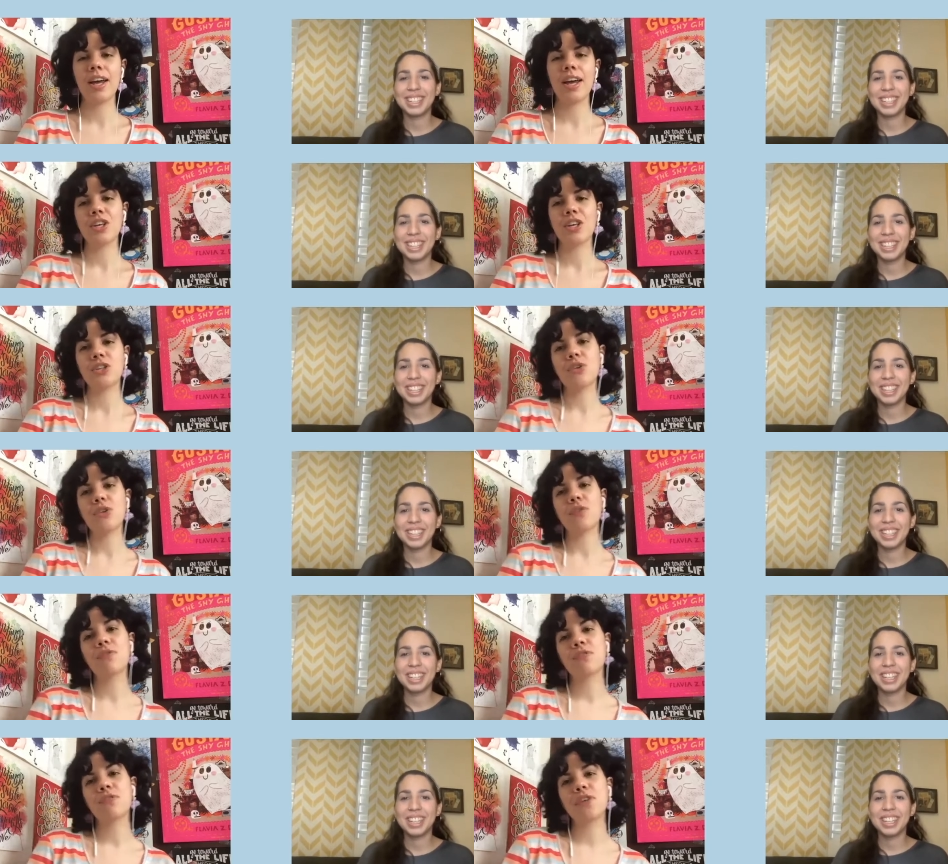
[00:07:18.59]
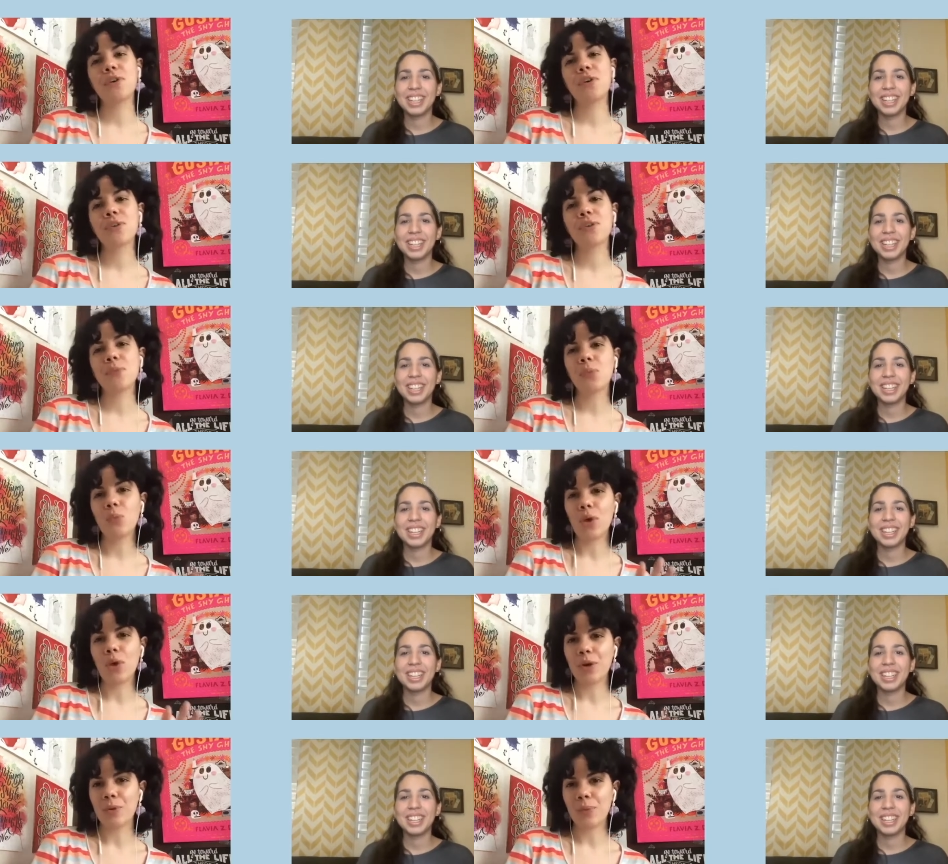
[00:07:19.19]
Speaker 1: you feel
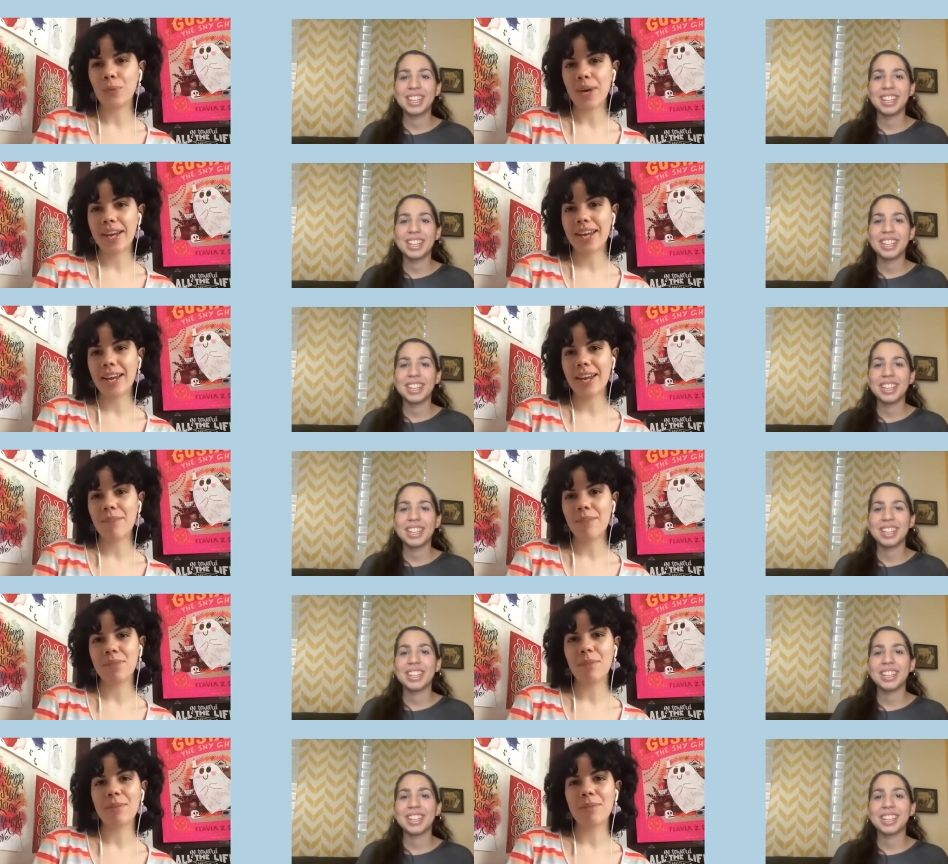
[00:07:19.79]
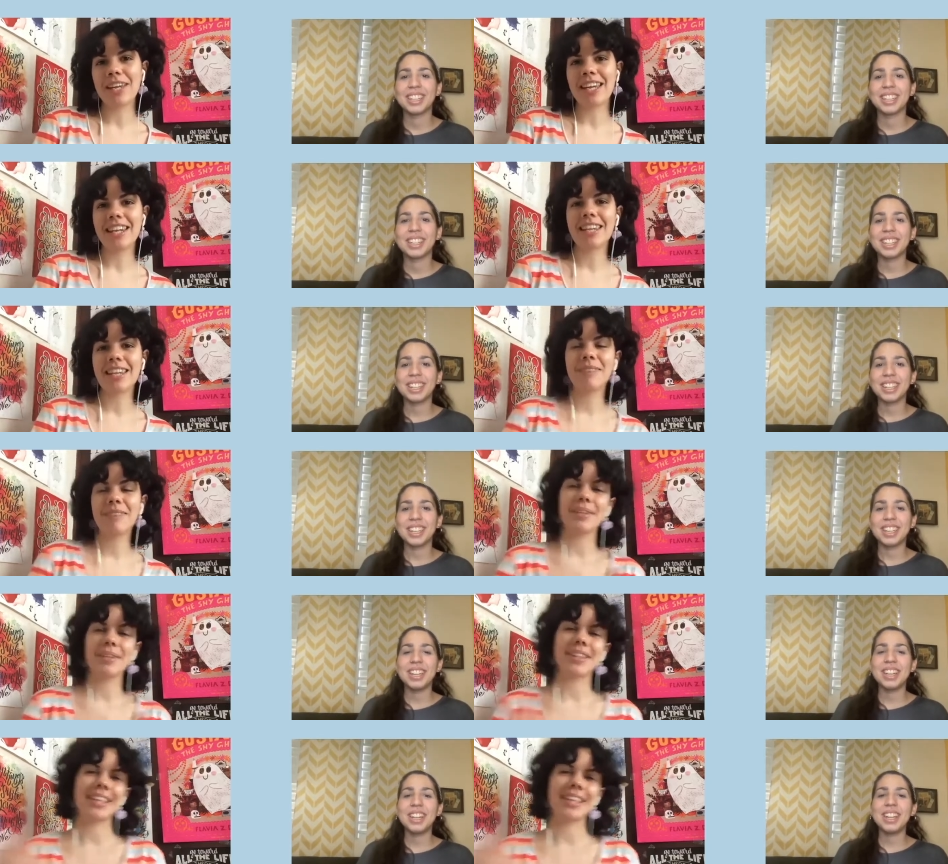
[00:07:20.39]
one way at the beginning,
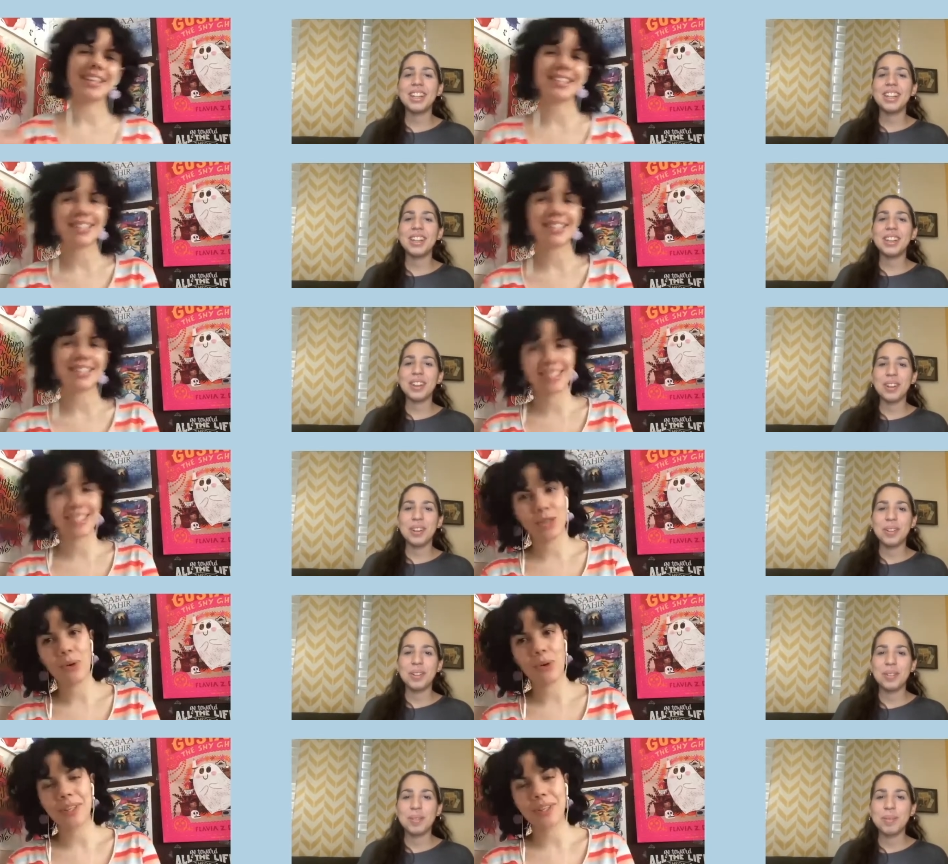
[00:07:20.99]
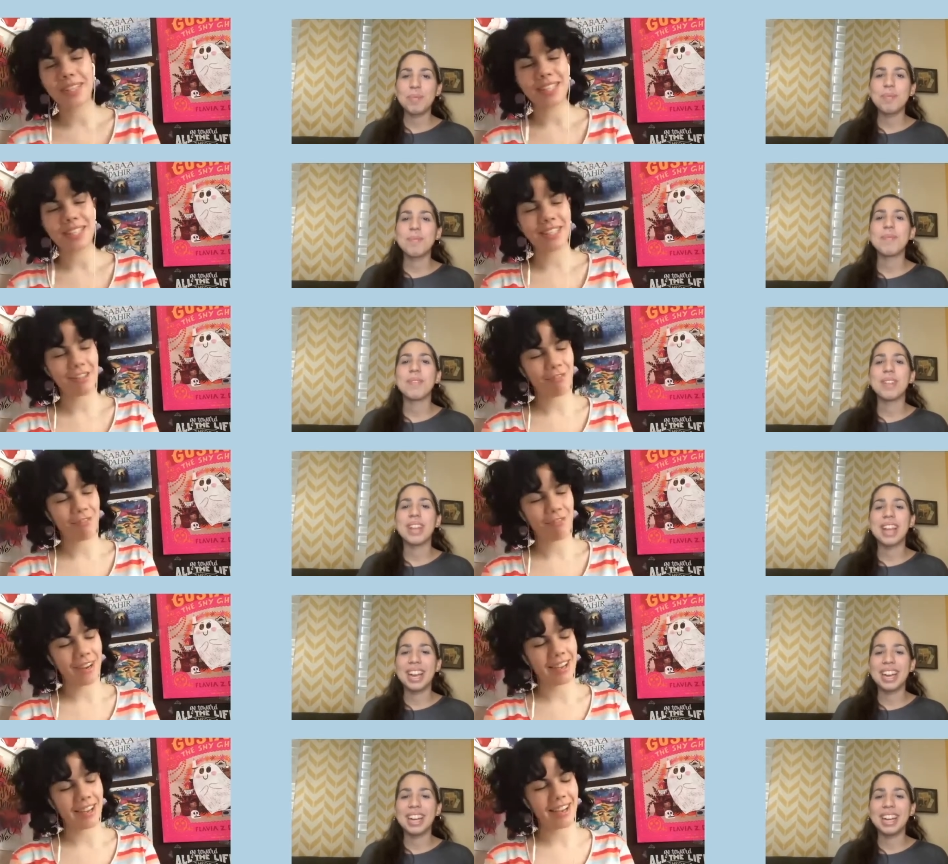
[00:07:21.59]
but then it's totally
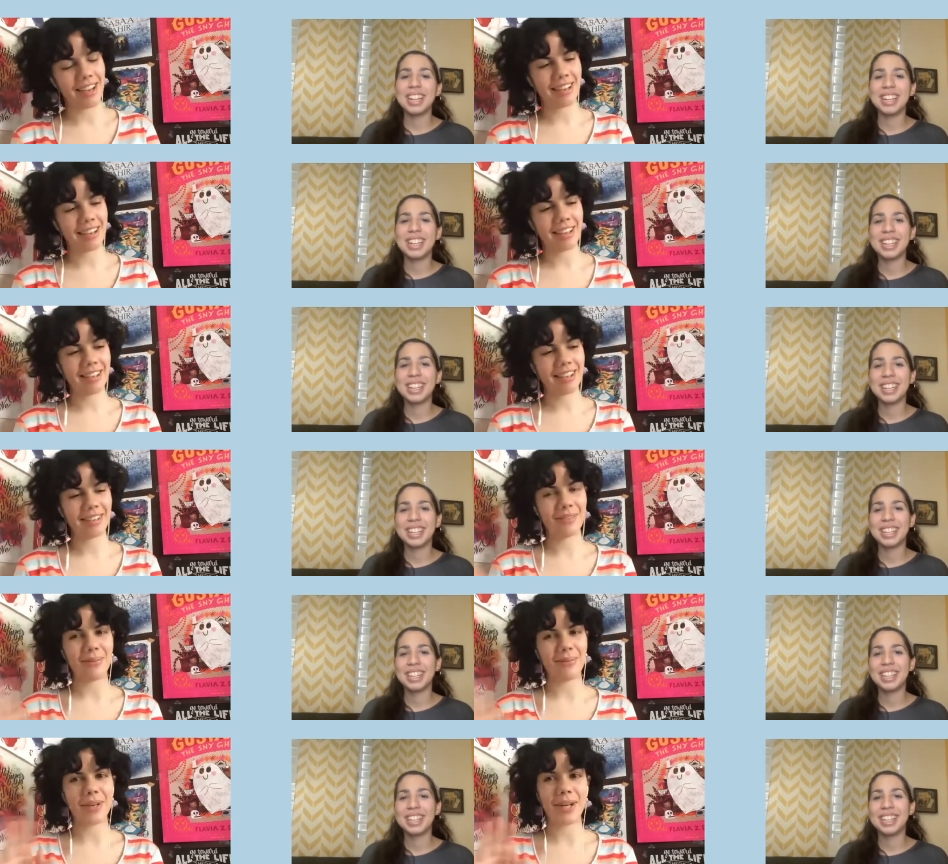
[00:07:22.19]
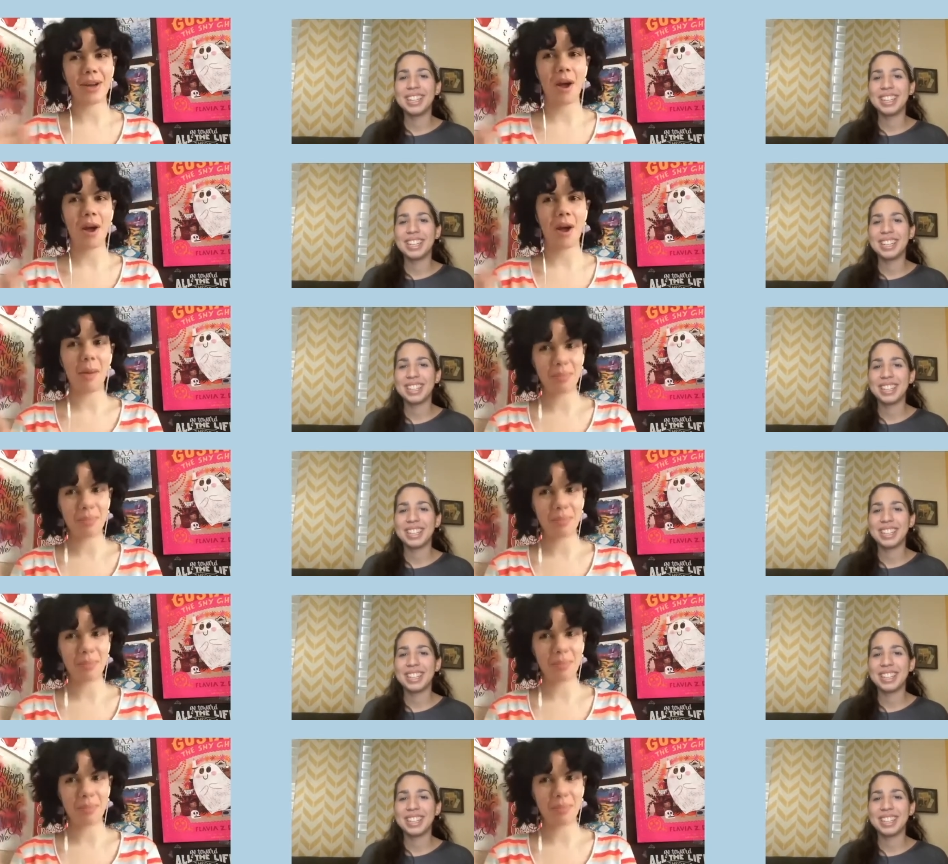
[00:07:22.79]
different when it comes to